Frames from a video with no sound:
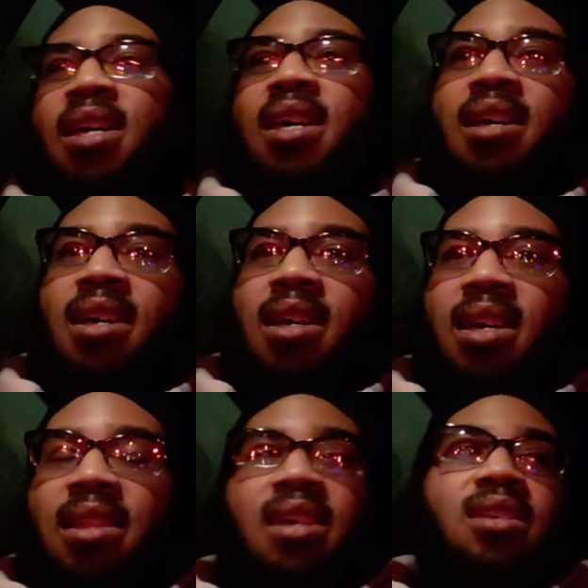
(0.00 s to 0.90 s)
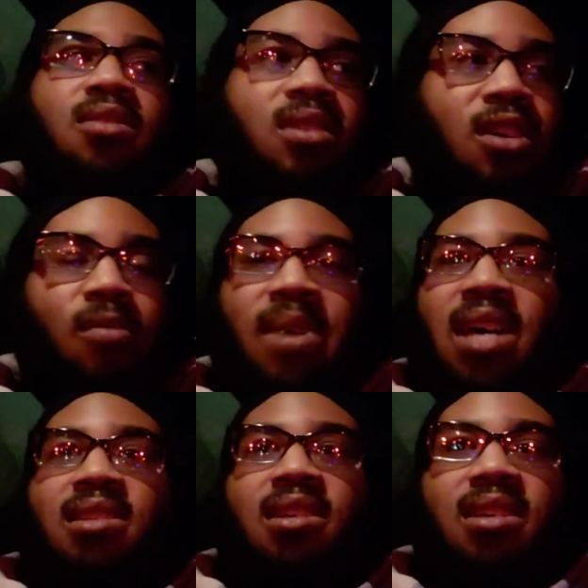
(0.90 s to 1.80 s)
And then you can go
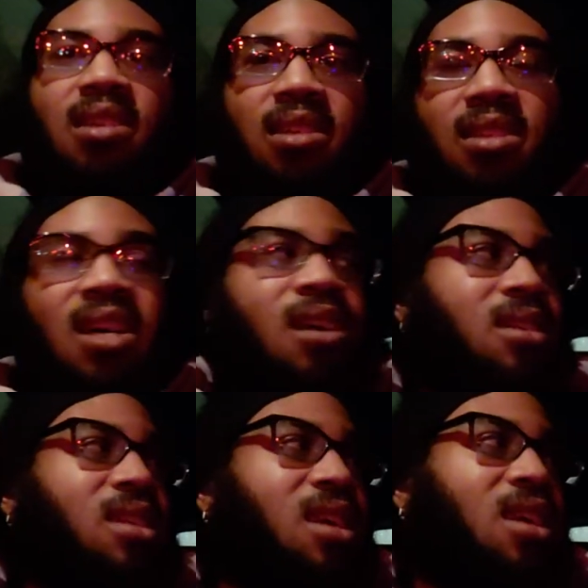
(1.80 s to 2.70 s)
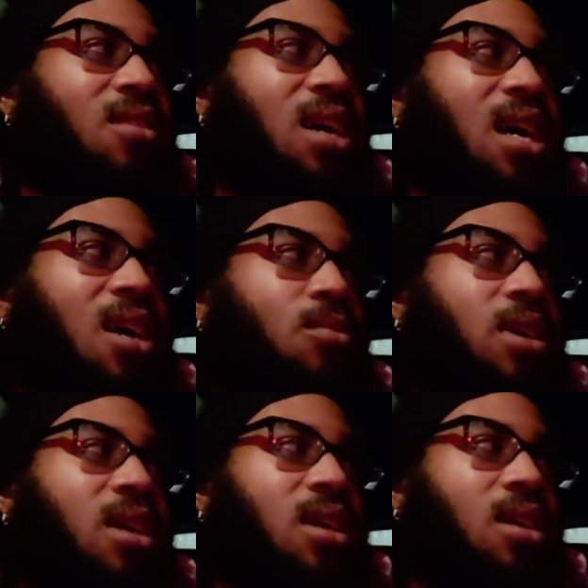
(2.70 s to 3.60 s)
back to Darling to get on the highway.